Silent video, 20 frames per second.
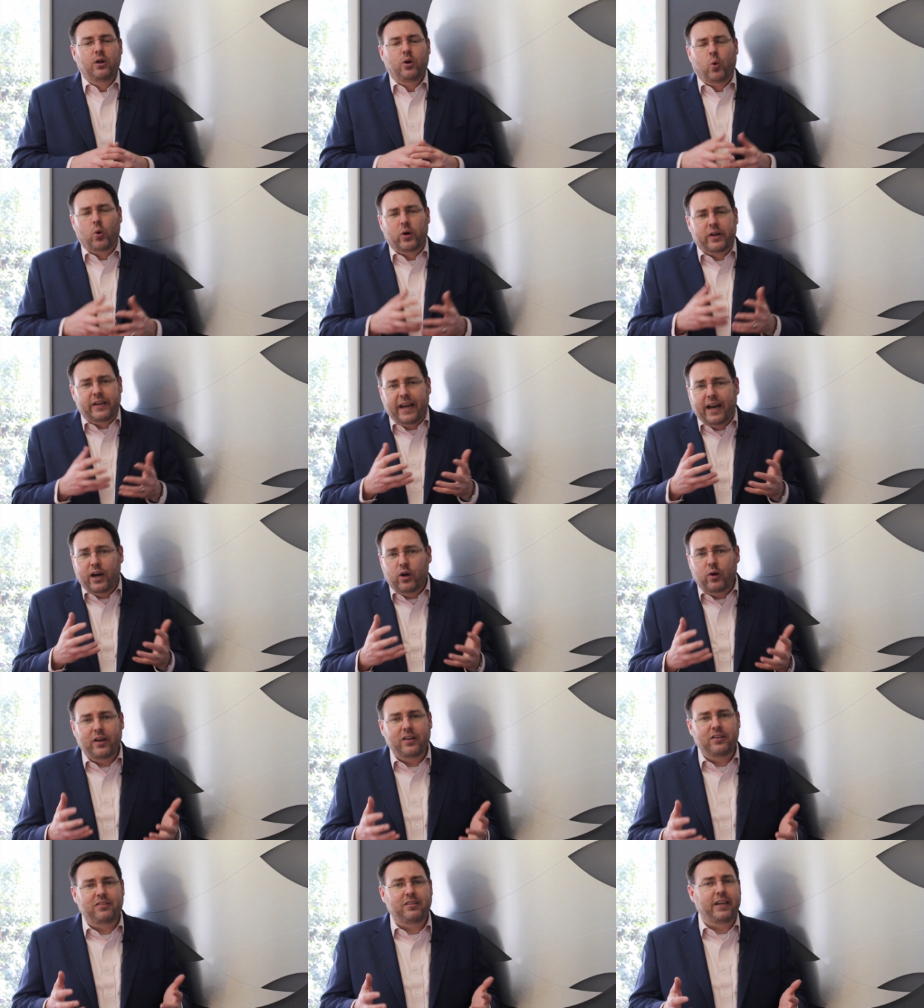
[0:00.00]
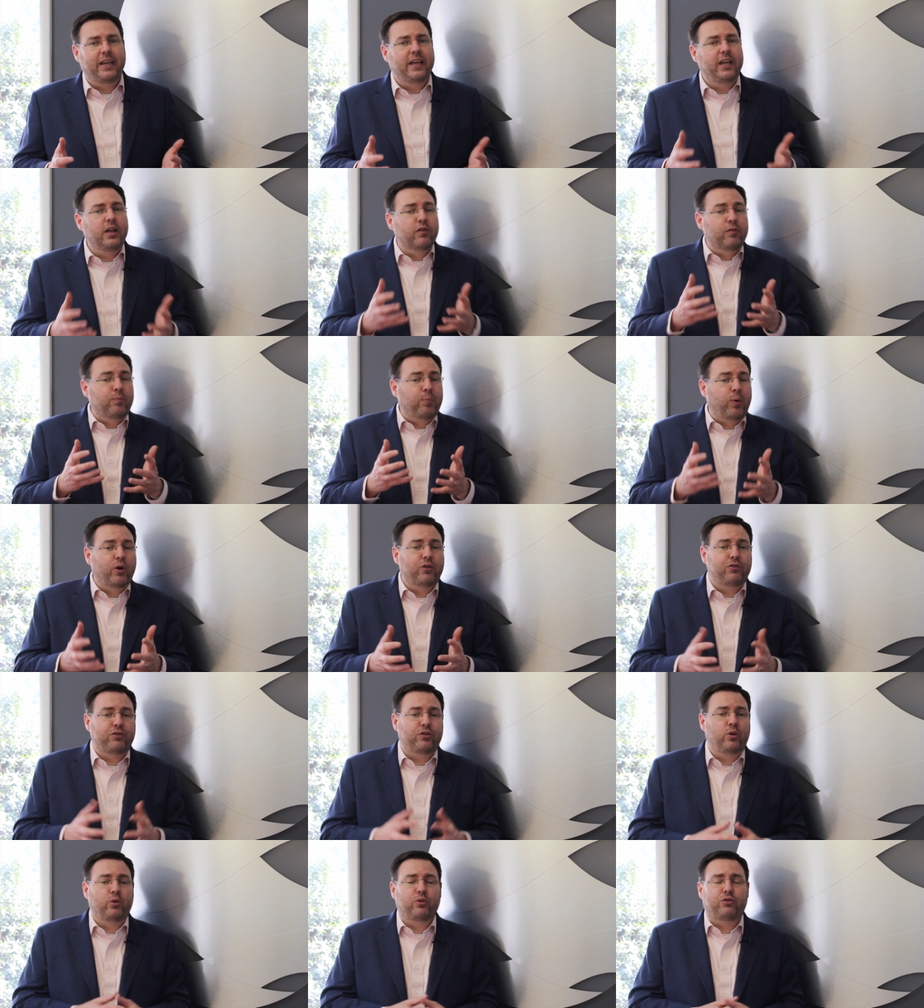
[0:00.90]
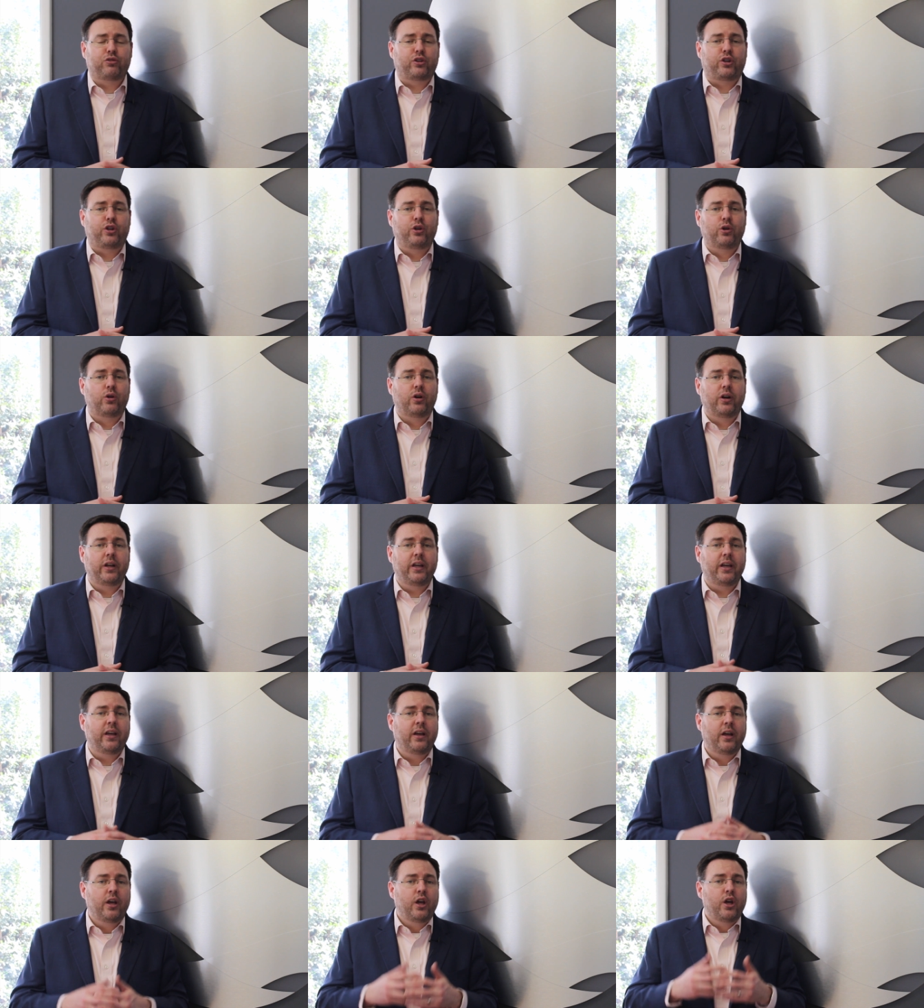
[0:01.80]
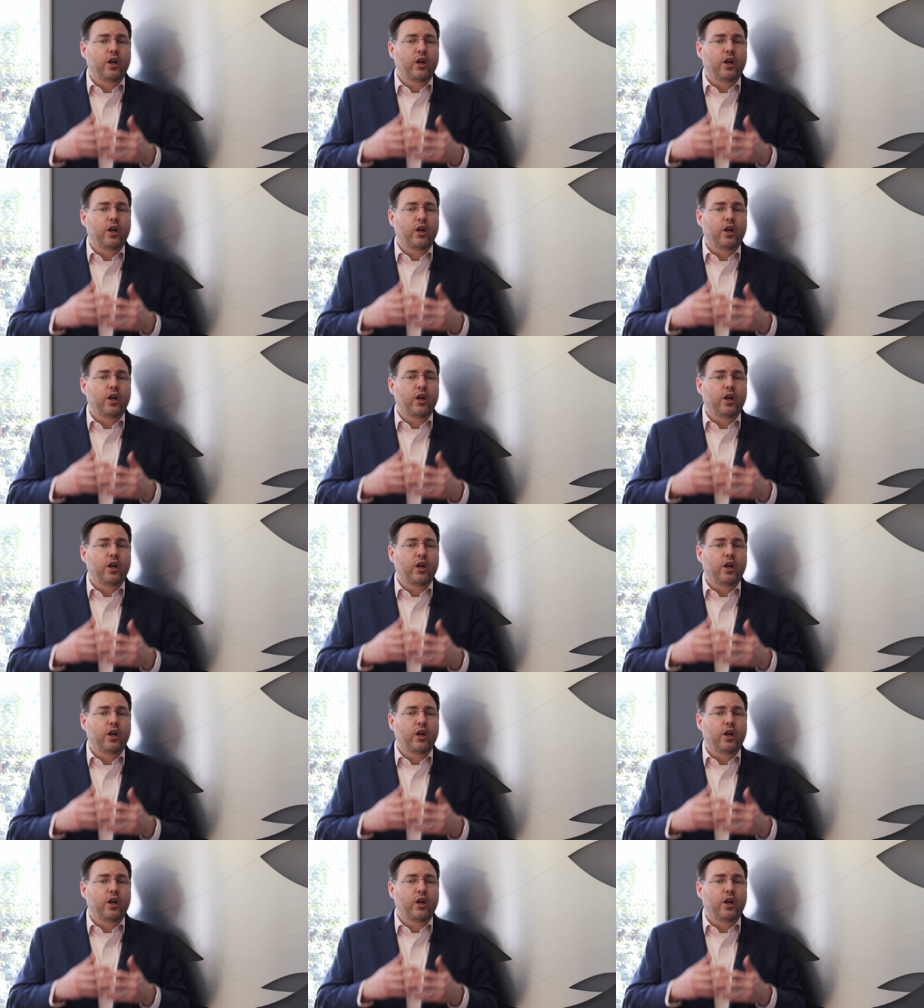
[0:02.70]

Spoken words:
or guarantee of personal security,